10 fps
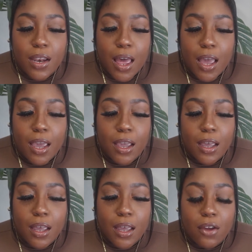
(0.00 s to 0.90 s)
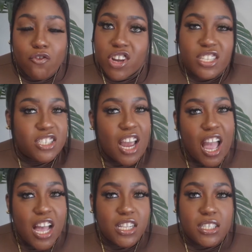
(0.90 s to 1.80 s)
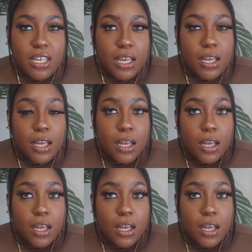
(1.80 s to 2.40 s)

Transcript: like rich auntie.